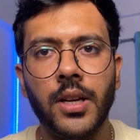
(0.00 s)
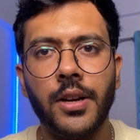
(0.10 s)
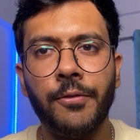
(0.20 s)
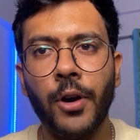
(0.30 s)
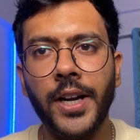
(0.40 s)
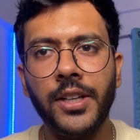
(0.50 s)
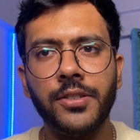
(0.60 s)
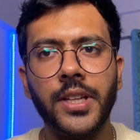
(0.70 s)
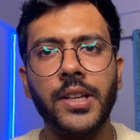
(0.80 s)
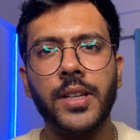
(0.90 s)
Avoid
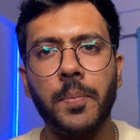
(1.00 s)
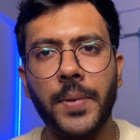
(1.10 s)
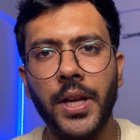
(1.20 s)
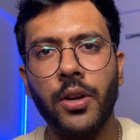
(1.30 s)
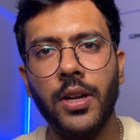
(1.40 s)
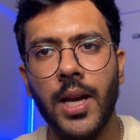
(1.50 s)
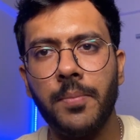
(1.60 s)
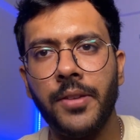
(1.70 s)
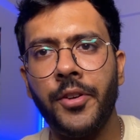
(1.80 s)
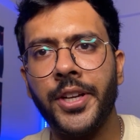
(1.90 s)
using cryptic or
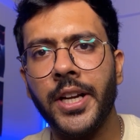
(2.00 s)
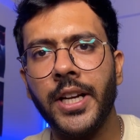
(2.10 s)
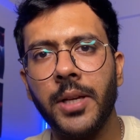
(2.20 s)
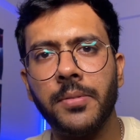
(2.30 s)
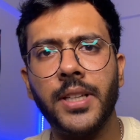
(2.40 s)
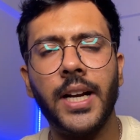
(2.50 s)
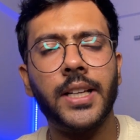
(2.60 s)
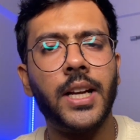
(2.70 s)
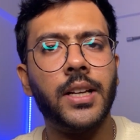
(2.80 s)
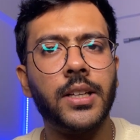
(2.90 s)
abbreviated names that
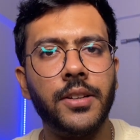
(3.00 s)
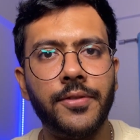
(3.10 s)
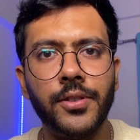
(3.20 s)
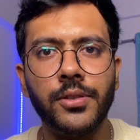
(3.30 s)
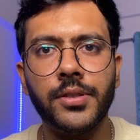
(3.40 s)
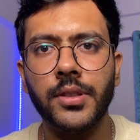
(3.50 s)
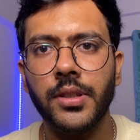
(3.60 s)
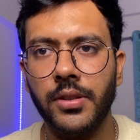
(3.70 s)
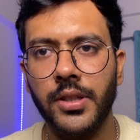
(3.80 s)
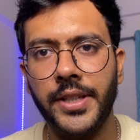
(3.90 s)
can confuse
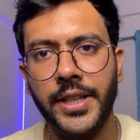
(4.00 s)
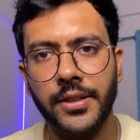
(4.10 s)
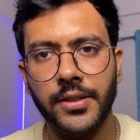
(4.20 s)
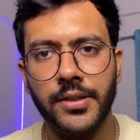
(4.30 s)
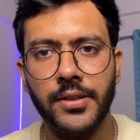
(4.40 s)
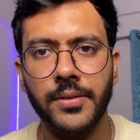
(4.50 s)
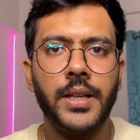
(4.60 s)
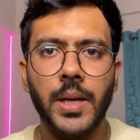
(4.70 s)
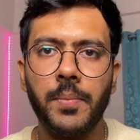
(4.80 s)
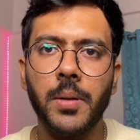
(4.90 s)
the readers.
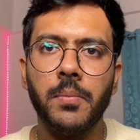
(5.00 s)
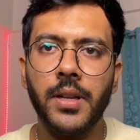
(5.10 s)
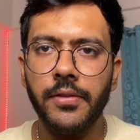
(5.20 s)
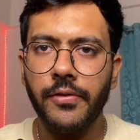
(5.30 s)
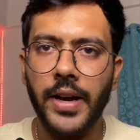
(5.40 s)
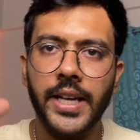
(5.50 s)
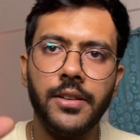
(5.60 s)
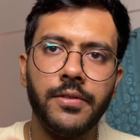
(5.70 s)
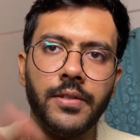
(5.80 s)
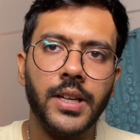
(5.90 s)
Tip number
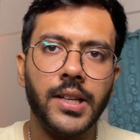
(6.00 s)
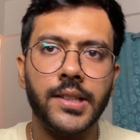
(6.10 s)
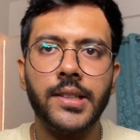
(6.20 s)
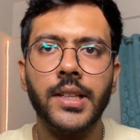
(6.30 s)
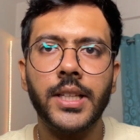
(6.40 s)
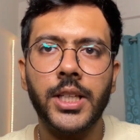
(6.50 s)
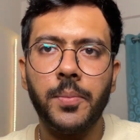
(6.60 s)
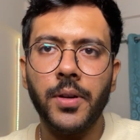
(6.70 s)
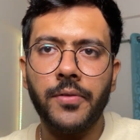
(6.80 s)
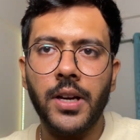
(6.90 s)
5 is keep
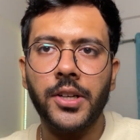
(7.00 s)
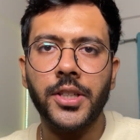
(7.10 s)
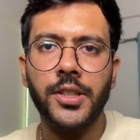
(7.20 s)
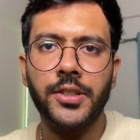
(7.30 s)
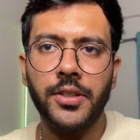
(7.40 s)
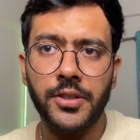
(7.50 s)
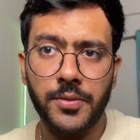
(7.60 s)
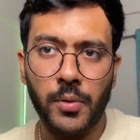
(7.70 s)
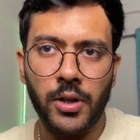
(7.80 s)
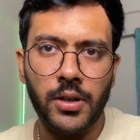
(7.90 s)
your functions
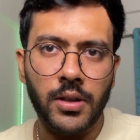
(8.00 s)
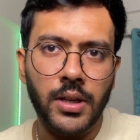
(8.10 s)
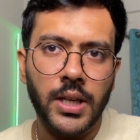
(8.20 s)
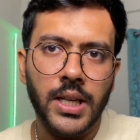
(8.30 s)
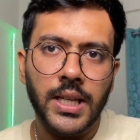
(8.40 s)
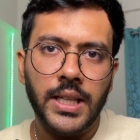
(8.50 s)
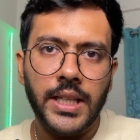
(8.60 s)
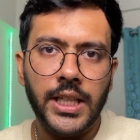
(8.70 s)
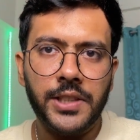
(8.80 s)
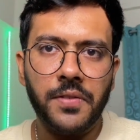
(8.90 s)
small. Each